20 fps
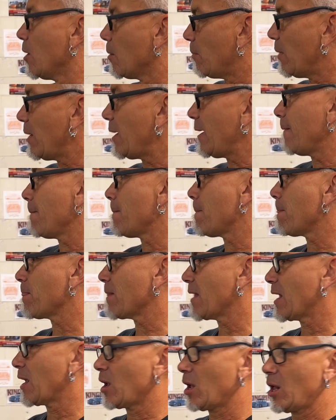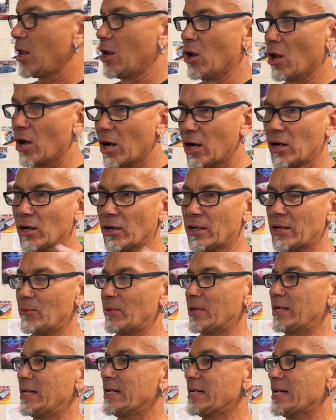But luckily
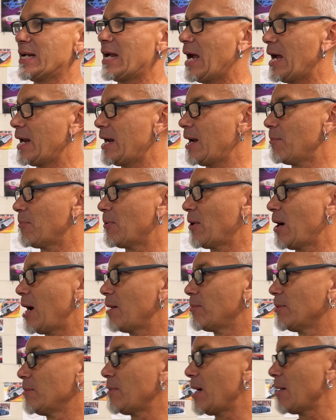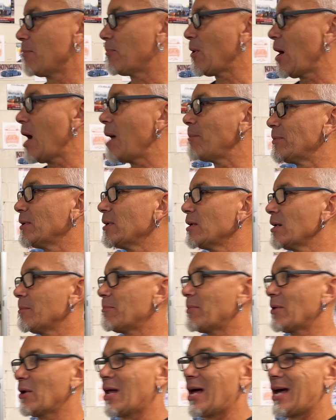we didn't have that problem. I propped it
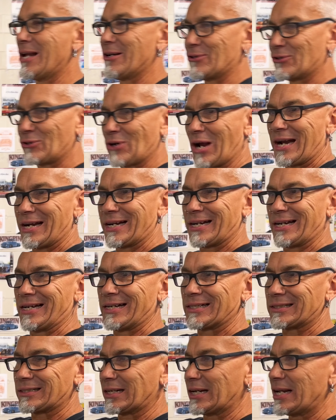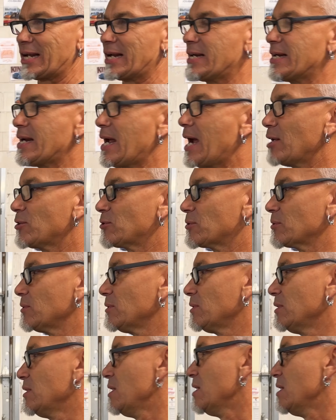up a lot and tried to get it to lay natural.